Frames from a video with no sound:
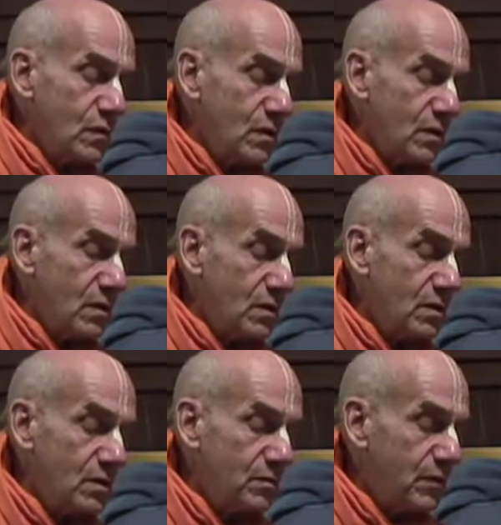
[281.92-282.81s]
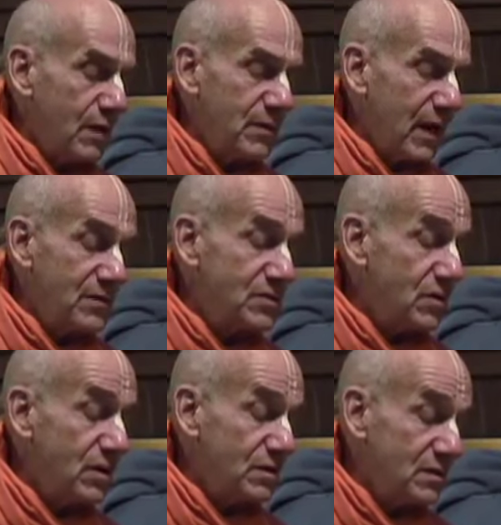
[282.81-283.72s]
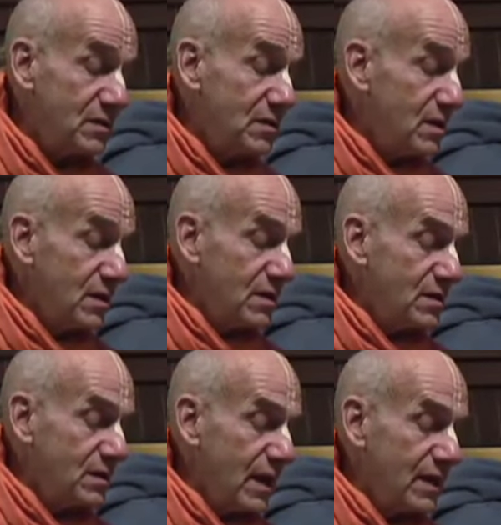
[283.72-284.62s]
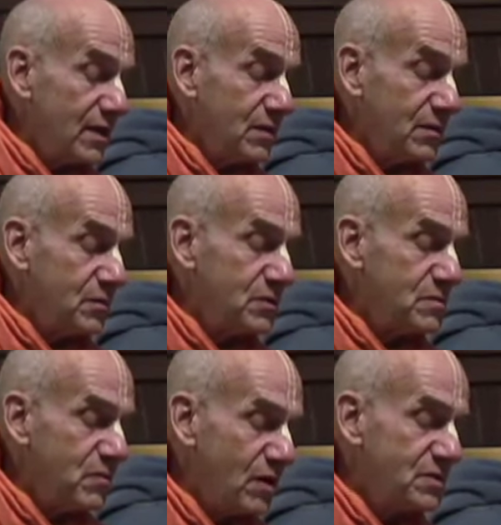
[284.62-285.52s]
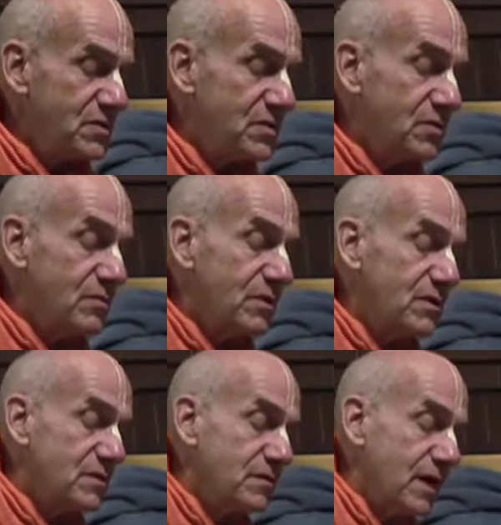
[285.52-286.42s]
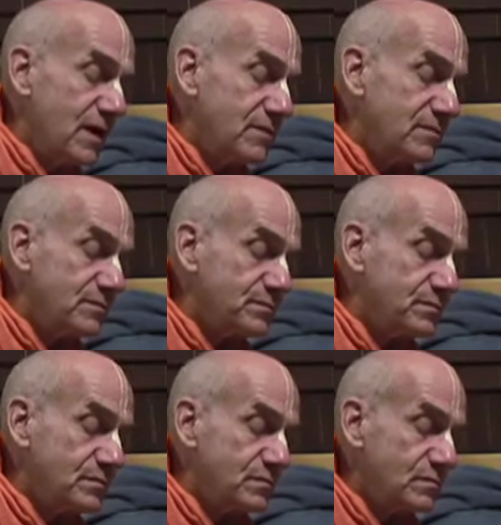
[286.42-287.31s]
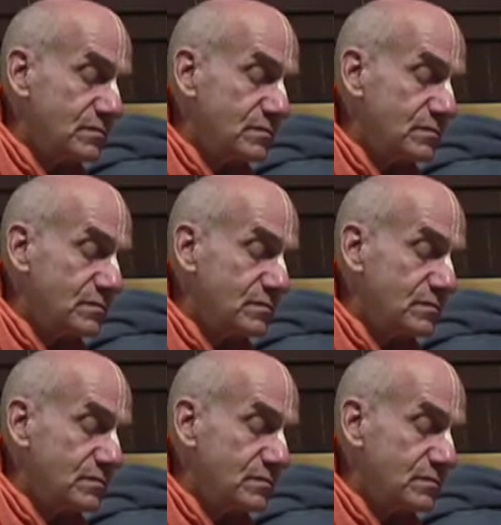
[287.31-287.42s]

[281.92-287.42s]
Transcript: Prabhupada, I saw it, that he was most disturbed because of that. Mm.